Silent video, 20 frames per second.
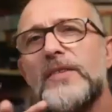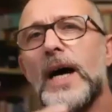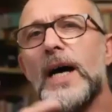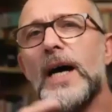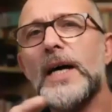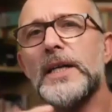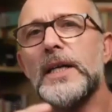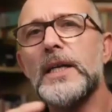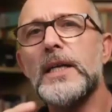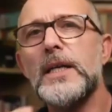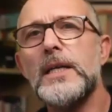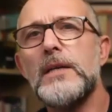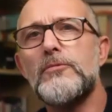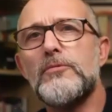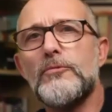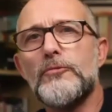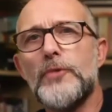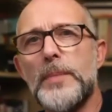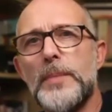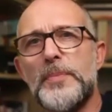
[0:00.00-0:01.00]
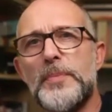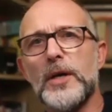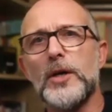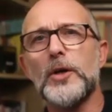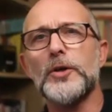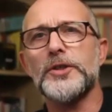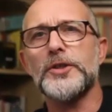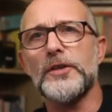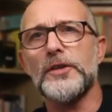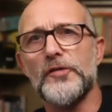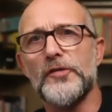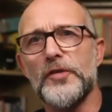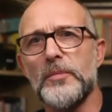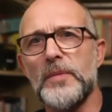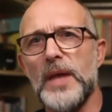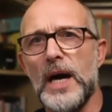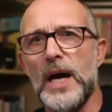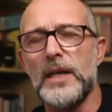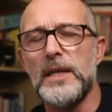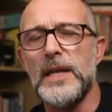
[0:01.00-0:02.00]
any repercussions from
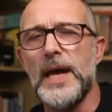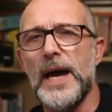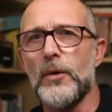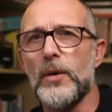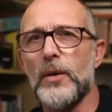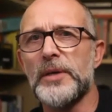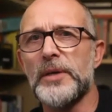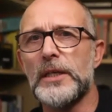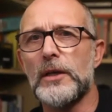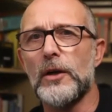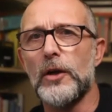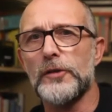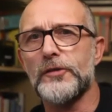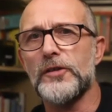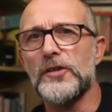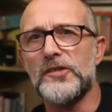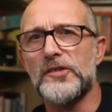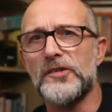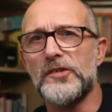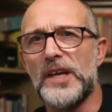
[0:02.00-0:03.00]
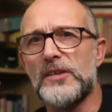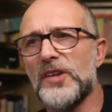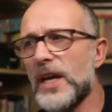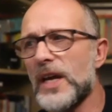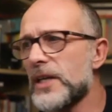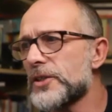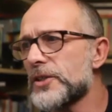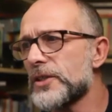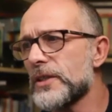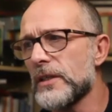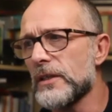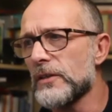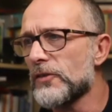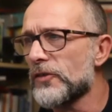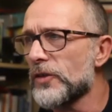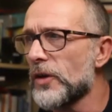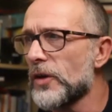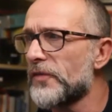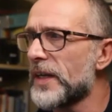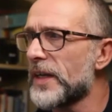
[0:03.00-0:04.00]
that now? I mean, loss of sensation and
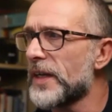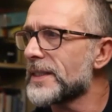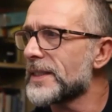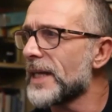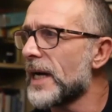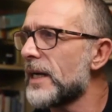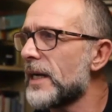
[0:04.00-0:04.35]
stuff like that?